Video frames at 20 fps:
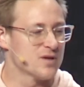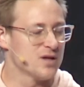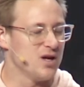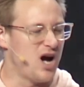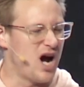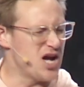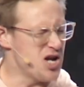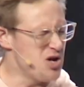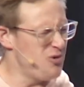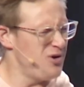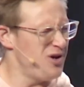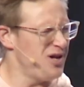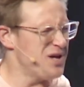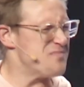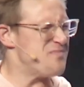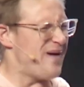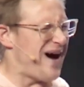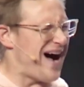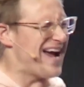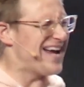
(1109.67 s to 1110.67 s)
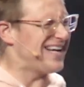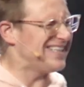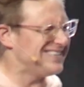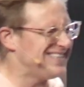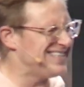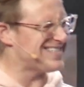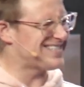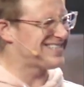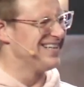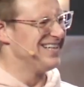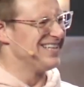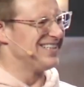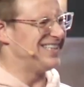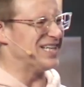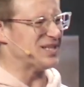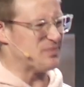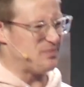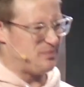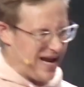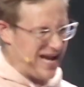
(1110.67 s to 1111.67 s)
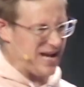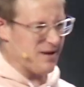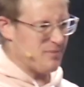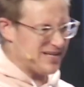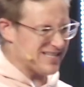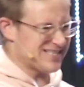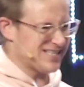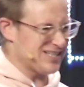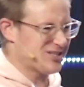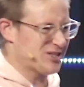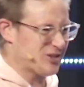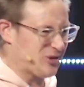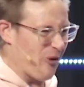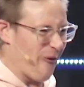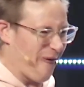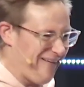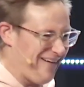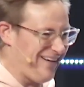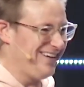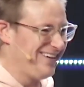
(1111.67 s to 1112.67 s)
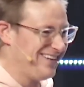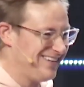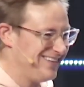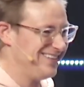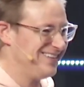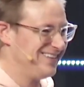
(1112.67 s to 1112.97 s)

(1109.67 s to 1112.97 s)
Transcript: Are you really buying this, this baby's story?